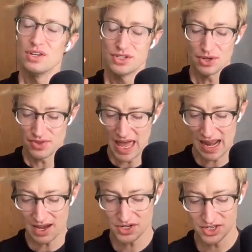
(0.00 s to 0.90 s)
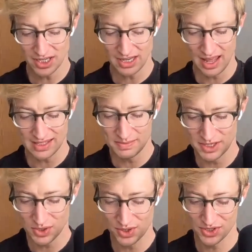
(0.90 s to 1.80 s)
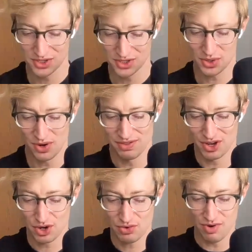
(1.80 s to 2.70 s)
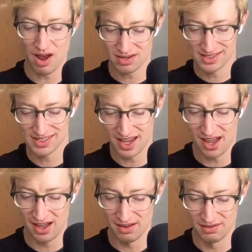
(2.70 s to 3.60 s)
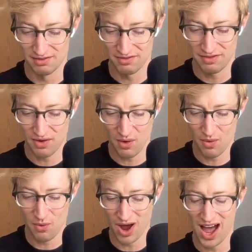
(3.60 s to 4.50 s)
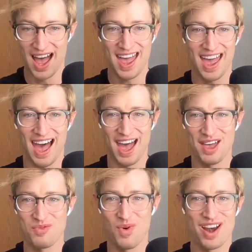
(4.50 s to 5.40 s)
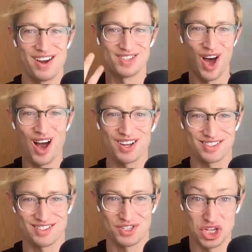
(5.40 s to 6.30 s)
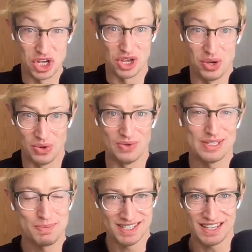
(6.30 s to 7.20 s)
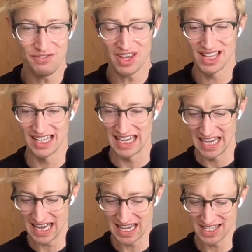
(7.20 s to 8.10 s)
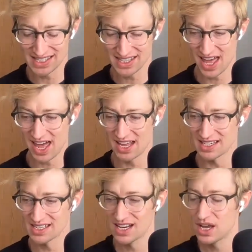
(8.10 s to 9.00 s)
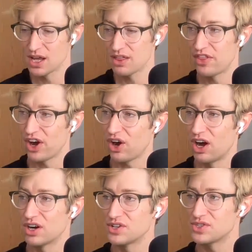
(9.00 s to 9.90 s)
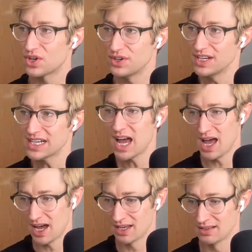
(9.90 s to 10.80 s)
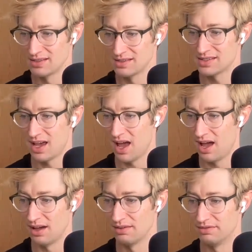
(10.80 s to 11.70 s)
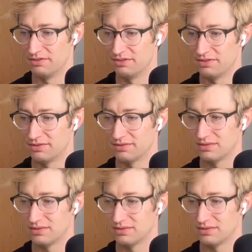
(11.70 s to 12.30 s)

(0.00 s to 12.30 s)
So that actually gets me towards sort of the crux of why I wanted to talk to you hmm. specifically is that there are certain kinds of